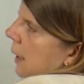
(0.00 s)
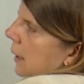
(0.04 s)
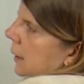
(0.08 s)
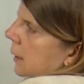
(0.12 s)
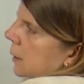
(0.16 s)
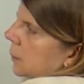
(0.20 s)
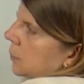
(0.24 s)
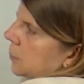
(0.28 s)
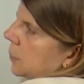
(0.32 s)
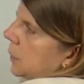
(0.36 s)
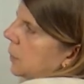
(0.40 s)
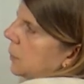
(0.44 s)
and
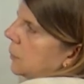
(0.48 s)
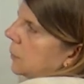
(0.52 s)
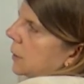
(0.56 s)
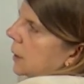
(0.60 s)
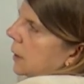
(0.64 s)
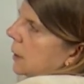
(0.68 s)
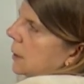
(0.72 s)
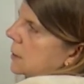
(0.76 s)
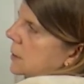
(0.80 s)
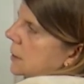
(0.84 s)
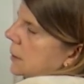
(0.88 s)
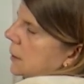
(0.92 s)
compute
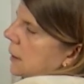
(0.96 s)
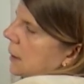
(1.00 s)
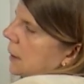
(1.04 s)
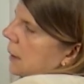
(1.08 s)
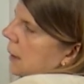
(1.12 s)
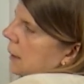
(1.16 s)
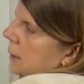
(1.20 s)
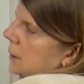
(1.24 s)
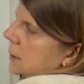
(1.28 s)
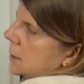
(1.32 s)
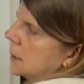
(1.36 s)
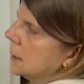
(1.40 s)
e to the
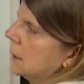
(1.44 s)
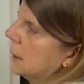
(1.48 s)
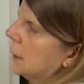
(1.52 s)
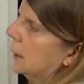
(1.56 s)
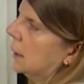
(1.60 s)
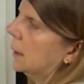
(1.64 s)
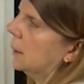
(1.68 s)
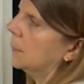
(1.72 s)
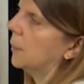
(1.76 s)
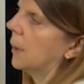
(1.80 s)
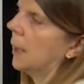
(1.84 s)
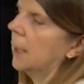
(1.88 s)

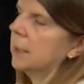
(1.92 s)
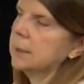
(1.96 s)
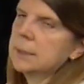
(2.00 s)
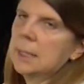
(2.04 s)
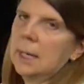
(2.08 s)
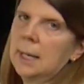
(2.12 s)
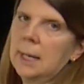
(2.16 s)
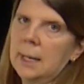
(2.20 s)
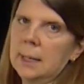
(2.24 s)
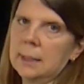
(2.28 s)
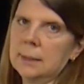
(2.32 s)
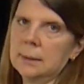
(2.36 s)
at by
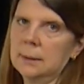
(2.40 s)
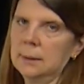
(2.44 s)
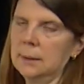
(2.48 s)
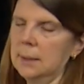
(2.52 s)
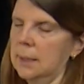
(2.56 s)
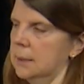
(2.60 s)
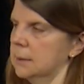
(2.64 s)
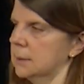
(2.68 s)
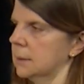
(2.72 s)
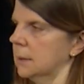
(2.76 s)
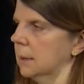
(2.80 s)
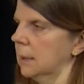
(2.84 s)

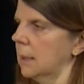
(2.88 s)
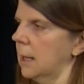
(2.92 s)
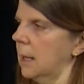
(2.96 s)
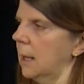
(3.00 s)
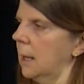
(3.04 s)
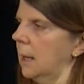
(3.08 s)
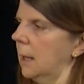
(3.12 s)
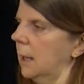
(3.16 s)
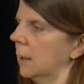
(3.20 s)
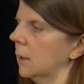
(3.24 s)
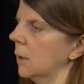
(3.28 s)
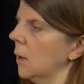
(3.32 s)
diagonalizing
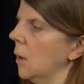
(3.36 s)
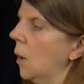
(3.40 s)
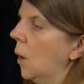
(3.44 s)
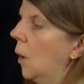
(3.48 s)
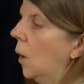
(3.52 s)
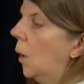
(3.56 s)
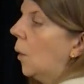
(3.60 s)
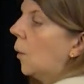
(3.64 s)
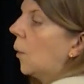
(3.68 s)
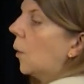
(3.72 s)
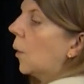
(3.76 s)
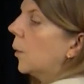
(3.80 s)
a,
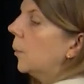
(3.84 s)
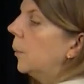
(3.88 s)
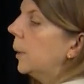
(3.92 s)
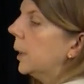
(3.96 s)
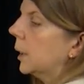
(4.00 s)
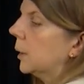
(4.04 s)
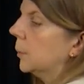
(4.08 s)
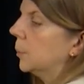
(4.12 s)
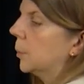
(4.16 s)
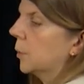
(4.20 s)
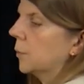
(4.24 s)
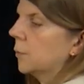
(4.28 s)
or we
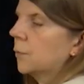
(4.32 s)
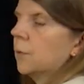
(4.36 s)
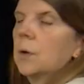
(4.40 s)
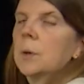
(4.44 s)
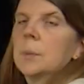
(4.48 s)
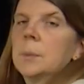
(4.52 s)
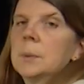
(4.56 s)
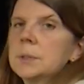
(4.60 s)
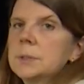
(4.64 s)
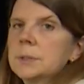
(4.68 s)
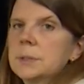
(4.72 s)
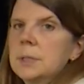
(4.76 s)
could
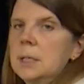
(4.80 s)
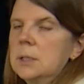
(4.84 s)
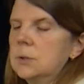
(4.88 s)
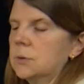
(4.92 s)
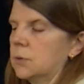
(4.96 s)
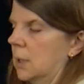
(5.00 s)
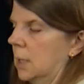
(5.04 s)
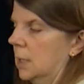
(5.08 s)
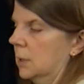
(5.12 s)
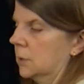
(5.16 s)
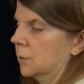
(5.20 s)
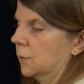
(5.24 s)
perform a state
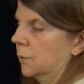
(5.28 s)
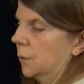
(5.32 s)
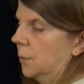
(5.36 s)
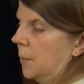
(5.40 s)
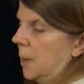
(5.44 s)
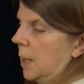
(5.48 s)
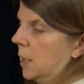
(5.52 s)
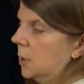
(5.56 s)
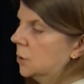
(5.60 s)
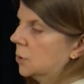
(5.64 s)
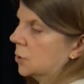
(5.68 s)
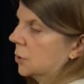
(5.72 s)

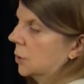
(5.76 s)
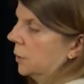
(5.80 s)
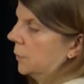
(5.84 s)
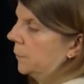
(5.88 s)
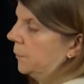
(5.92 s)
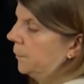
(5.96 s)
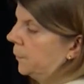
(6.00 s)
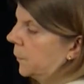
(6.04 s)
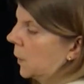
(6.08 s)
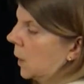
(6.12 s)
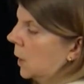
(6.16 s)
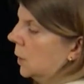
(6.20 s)

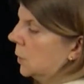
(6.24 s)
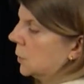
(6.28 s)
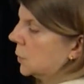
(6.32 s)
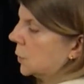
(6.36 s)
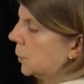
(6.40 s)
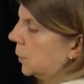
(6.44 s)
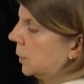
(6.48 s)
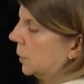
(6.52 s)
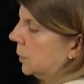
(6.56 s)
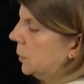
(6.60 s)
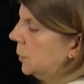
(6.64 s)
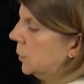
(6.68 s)
transformation
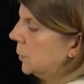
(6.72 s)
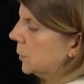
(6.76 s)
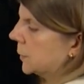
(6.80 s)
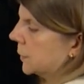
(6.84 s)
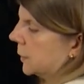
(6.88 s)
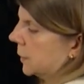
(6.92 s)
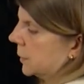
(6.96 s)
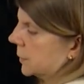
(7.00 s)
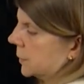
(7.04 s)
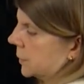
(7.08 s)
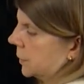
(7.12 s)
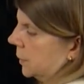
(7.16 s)
to a new
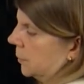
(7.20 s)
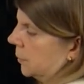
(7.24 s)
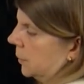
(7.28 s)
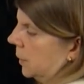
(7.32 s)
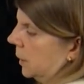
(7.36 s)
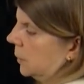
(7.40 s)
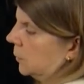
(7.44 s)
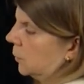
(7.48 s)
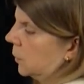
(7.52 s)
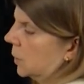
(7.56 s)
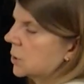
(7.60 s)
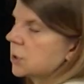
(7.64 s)
system
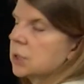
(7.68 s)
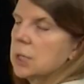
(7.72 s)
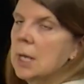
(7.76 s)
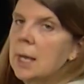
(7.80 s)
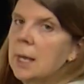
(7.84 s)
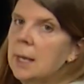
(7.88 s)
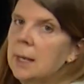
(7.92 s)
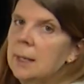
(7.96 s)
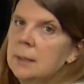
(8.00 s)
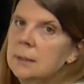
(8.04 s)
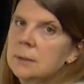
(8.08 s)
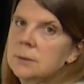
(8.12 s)
in which
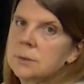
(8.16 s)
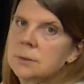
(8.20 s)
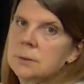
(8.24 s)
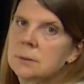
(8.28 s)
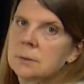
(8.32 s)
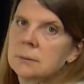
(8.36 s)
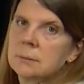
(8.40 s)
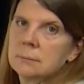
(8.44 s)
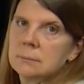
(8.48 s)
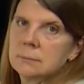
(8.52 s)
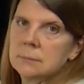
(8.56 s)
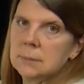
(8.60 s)
a
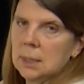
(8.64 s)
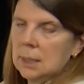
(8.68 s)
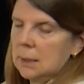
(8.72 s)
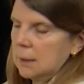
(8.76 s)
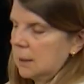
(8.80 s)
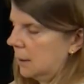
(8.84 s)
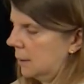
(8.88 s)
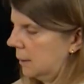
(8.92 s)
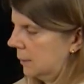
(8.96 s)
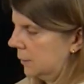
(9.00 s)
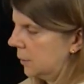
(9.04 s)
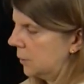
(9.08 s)
is
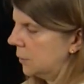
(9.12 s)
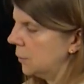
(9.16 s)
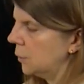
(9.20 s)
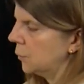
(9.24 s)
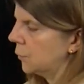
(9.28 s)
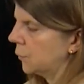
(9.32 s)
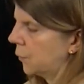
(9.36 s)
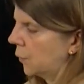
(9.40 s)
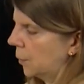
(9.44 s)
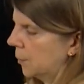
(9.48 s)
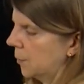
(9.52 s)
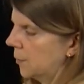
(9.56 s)
uh, the new
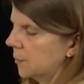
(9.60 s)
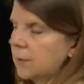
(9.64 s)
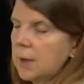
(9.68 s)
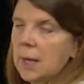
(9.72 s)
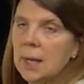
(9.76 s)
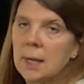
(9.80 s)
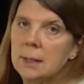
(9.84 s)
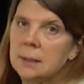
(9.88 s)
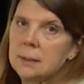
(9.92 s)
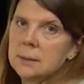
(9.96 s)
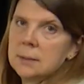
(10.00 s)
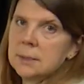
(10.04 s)
form of
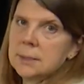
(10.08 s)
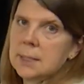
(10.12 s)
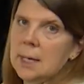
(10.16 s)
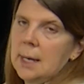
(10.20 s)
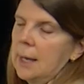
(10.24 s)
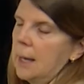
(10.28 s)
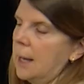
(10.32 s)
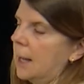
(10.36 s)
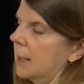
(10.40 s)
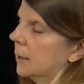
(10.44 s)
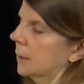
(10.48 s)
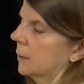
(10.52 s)
A is
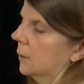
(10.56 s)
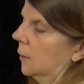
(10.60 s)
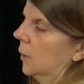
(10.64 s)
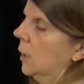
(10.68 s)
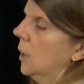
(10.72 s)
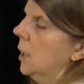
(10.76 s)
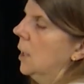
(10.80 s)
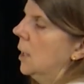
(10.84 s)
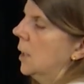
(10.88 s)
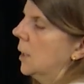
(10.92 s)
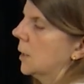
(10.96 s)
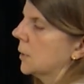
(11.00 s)

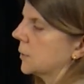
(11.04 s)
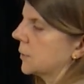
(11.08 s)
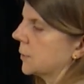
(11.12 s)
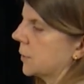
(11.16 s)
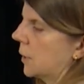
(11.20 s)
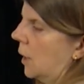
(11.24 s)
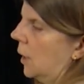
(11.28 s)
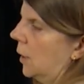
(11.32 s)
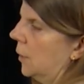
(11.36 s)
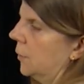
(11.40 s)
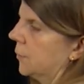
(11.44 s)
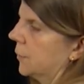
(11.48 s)
diagonal,
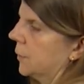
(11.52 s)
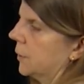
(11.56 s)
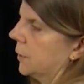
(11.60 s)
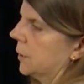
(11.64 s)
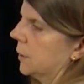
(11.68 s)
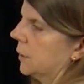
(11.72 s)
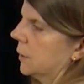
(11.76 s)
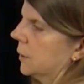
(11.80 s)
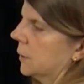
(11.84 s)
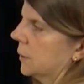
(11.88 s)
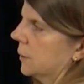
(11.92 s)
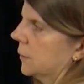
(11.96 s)
solve
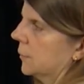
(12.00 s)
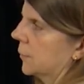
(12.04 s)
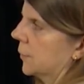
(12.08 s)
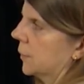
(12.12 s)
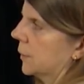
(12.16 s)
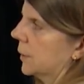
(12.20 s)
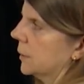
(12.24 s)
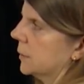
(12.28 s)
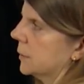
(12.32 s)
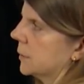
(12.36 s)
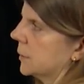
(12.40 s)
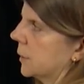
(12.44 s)
the
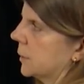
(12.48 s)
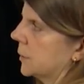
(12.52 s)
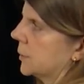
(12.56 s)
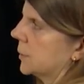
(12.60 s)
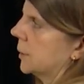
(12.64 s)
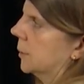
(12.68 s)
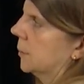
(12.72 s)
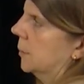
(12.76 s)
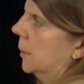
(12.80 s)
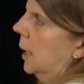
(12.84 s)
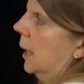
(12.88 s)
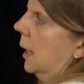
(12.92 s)
for this
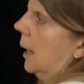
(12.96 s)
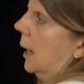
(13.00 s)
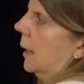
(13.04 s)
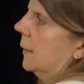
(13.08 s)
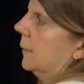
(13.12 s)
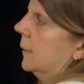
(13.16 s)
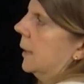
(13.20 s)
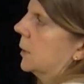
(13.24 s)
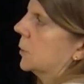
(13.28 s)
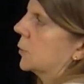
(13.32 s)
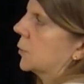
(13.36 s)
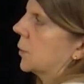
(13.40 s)
system,
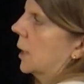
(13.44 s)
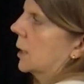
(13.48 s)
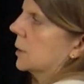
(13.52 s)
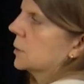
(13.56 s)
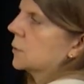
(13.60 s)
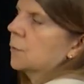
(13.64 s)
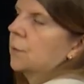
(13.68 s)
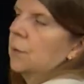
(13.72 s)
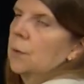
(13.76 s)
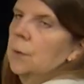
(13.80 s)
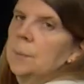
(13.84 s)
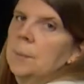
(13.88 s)
and then
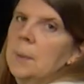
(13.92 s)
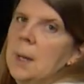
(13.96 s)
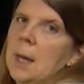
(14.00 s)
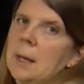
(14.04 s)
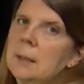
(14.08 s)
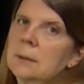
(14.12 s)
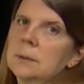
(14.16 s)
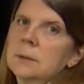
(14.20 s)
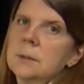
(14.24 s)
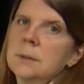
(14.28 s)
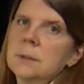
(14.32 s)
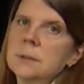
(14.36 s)
transform
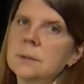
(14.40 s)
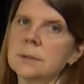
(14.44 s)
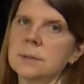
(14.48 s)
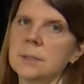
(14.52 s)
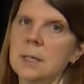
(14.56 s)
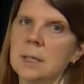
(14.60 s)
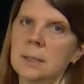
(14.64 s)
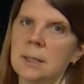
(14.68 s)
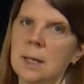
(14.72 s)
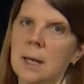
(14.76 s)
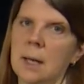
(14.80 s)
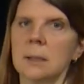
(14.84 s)
back to the
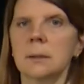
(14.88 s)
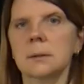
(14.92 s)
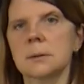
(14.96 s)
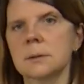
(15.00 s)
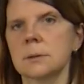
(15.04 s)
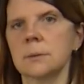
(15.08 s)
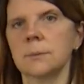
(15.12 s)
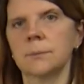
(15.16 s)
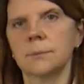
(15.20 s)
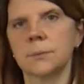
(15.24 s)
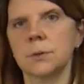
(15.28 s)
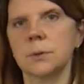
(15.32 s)
state
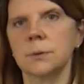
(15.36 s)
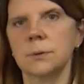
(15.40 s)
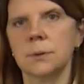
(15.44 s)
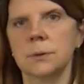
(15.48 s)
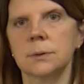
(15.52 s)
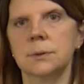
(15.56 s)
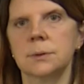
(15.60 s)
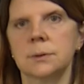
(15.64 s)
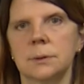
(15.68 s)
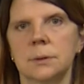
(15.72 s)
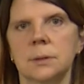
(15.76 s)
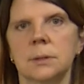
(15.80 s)
X. So
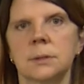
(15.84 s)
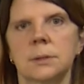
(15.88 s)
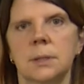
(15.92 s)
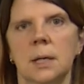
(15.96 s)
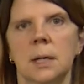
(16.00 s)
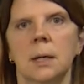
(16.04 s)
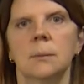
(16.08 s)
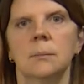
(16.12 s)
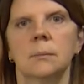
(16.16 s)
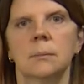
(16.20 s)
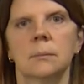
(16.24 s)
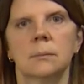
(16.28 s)
this the
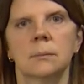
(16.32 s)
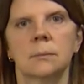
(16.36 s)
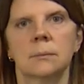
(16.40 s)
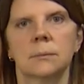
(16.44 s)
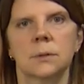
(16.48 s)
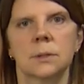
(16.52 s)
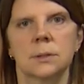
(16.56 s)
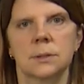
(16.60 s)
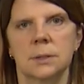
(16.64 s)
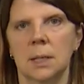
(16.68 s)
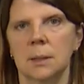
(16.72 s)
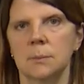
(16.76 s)
same
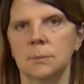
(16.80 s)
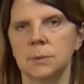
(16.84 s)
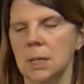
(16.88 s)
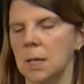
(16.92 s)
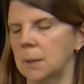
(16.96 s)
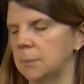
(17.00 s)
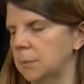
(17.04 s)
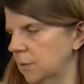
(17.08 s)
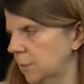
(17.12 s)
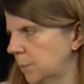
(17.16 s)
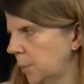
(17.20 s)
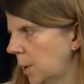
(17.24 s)
the same
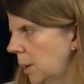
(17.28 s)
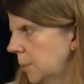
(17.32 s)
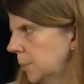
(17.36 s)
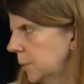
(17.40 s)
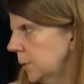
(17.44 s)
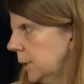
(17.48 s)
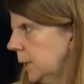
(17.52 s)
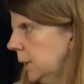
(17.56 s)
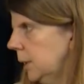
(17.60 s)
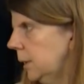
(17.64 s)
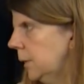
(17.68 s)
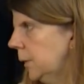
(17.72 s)
type of
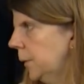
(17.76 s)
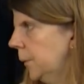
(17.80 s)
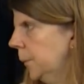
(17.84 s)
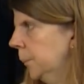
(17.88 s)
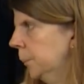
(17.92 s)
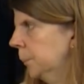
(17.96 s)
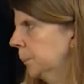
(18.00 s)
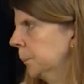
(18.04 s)
property here.